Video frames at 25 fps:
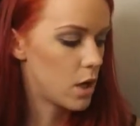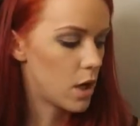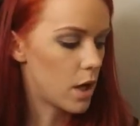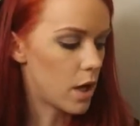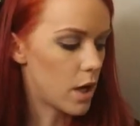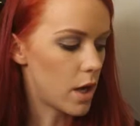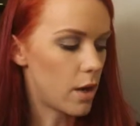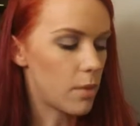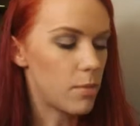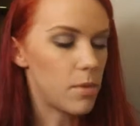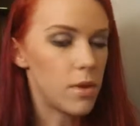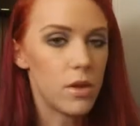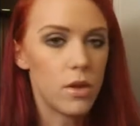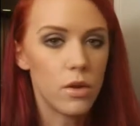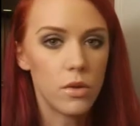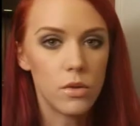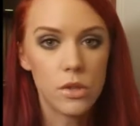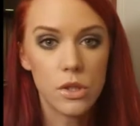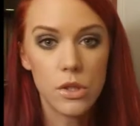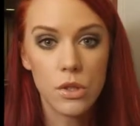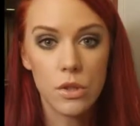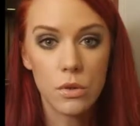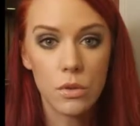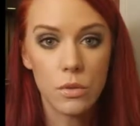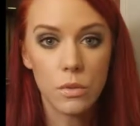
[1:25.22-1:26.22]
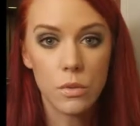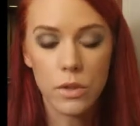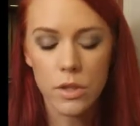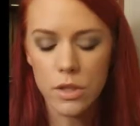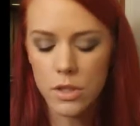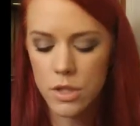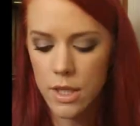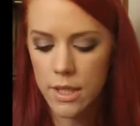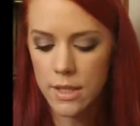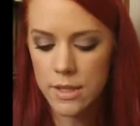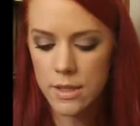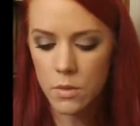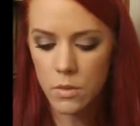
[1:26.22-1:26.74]
Um, and those two were the
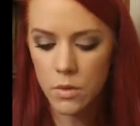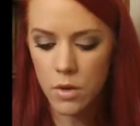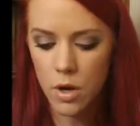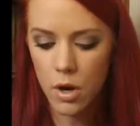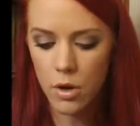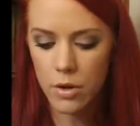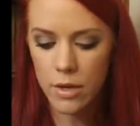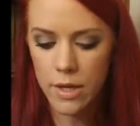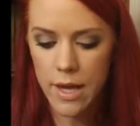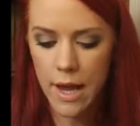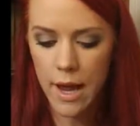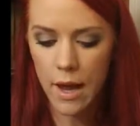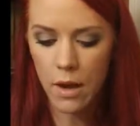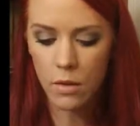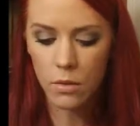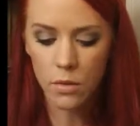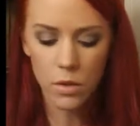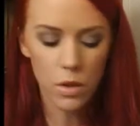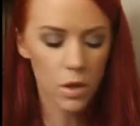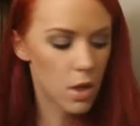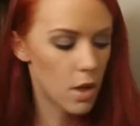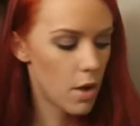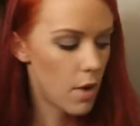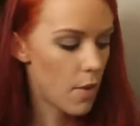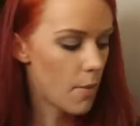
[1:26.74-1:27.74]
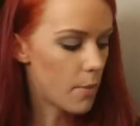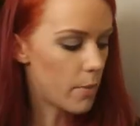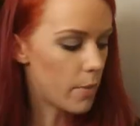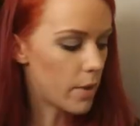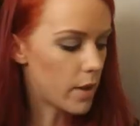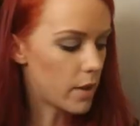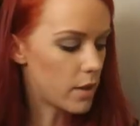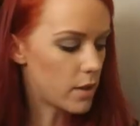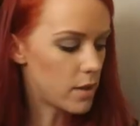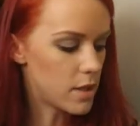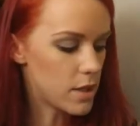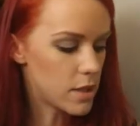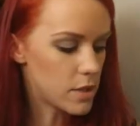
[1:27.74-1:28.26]
shades that were already out.
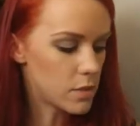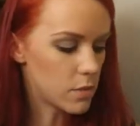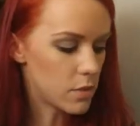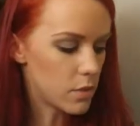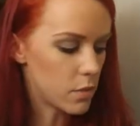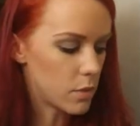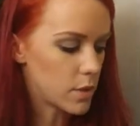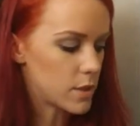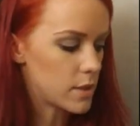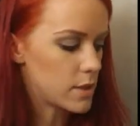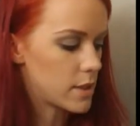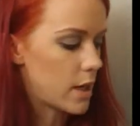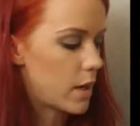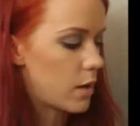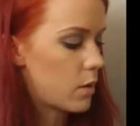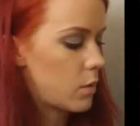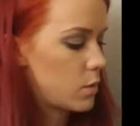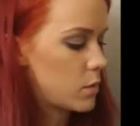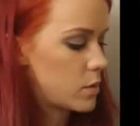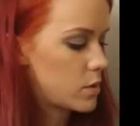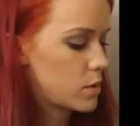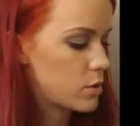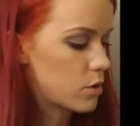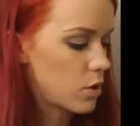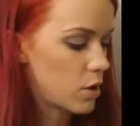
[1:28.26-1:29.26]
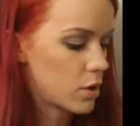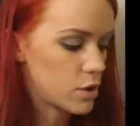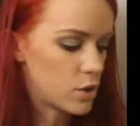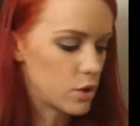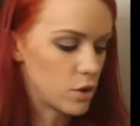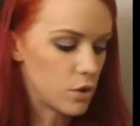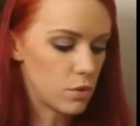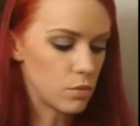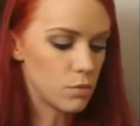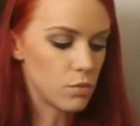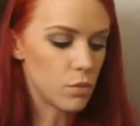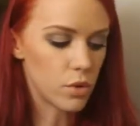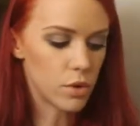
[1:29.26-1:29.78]
But these were the ones I was drawn
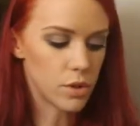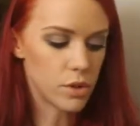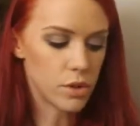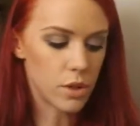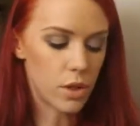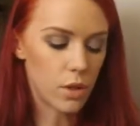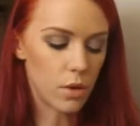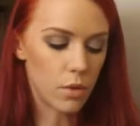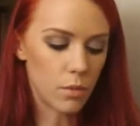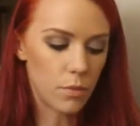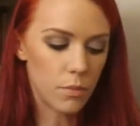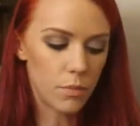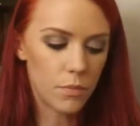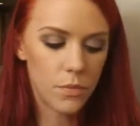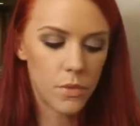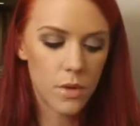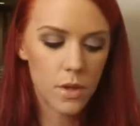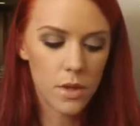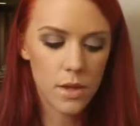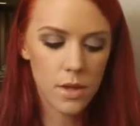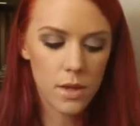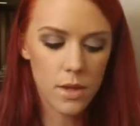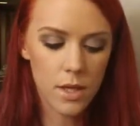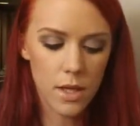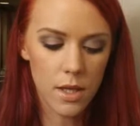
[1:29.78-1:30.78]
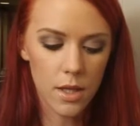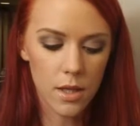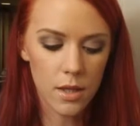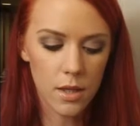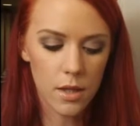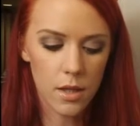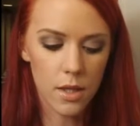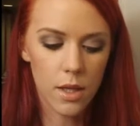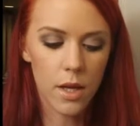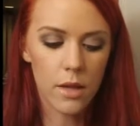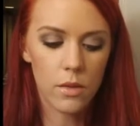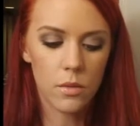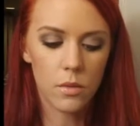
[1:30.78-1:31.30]
to more so. Then
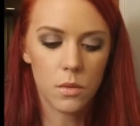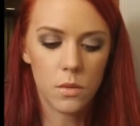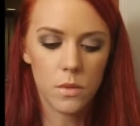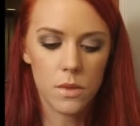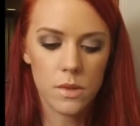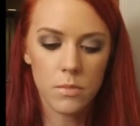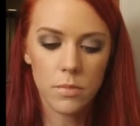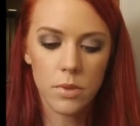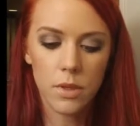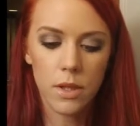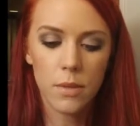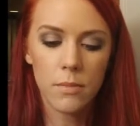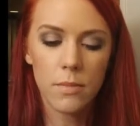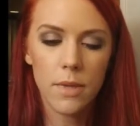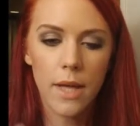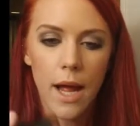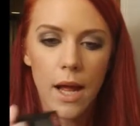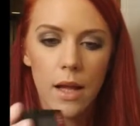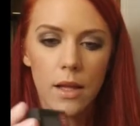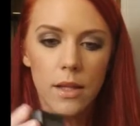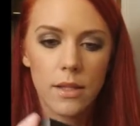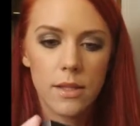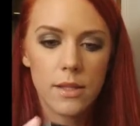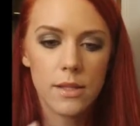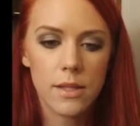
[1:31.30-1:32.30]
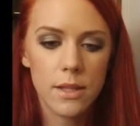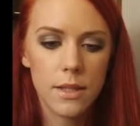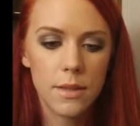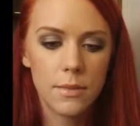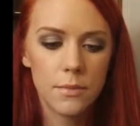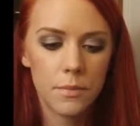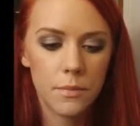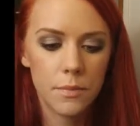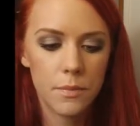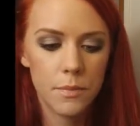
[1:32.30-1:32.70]
the other one was Plum Galaxy,